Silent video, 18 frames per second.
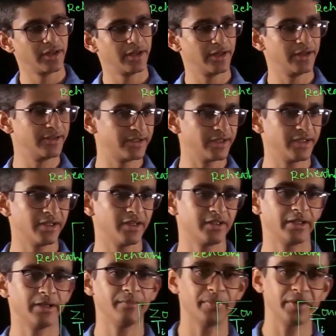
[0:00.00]
Interior
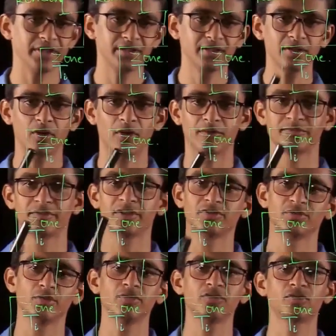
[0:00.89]
temperature of the
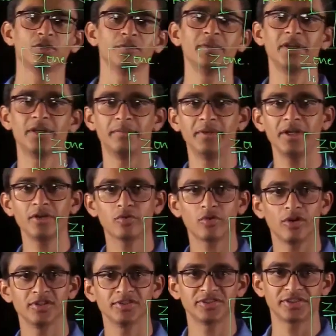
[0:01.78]
zone should be remain
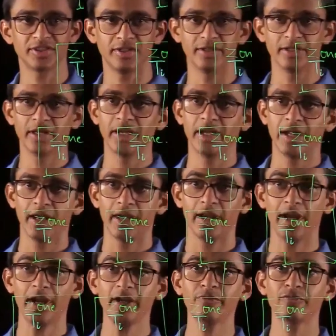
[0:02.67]
constant.
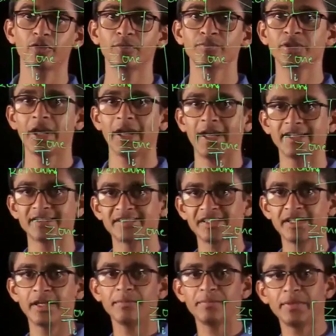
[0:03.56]
And from the
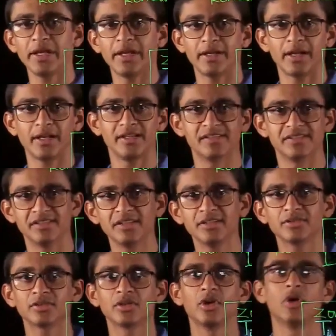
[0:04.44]
SCAP
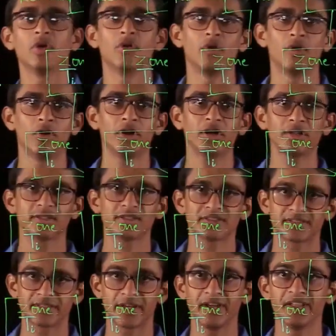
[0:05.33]
analysis or the
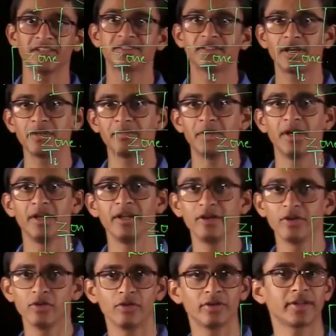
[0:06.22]
steady state
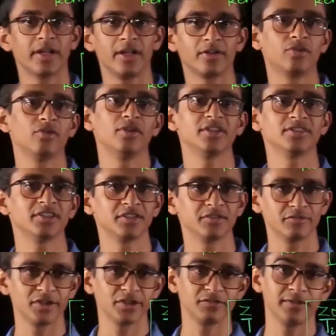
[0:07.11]
building load
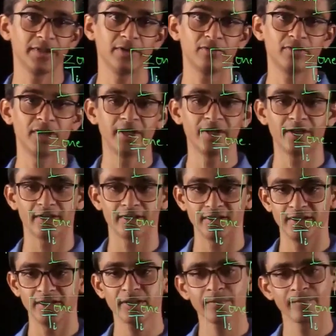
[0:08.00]
calculations which we have done
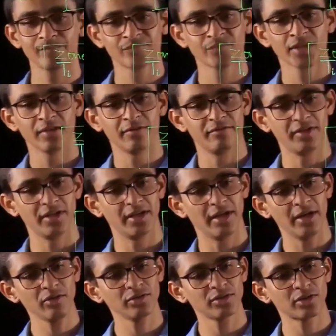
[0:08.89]
earlier, we'll
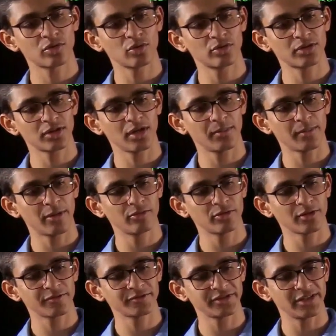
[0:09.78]
have the total
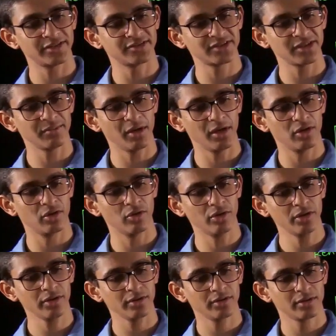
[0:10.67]
amount of sensible
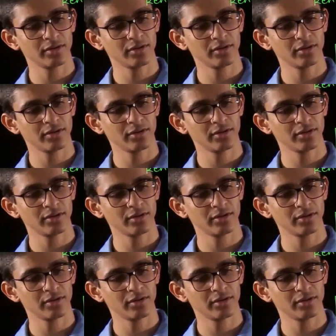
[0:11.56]
load